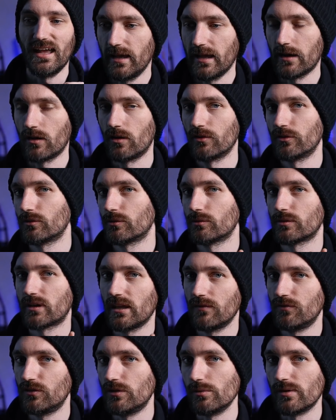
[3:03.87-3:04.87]
And it also
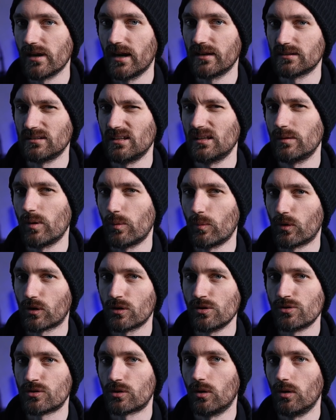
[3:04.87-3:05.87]
gives you guys a little bit more
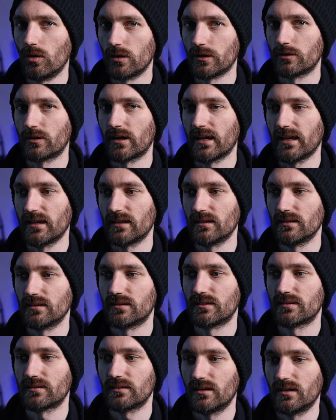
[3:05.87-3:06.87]
control in your
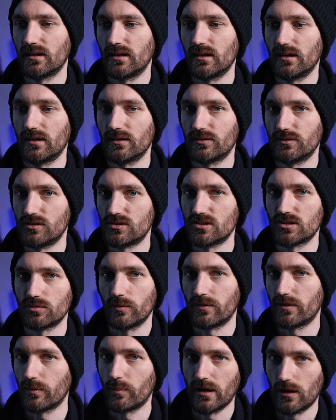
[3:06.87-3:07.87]
hands, such as
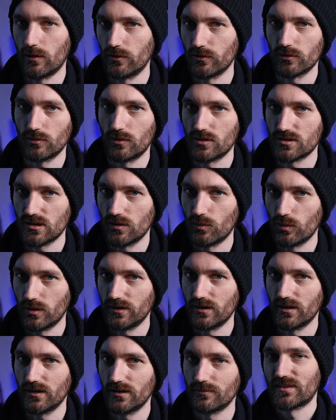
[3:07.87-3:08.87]
with the power storage and
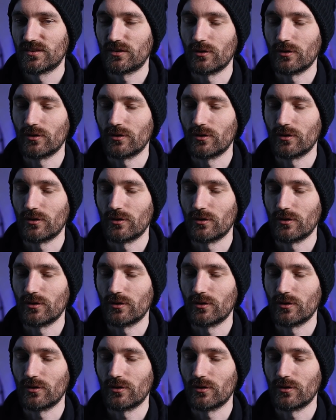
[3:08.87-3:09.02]
whatnot.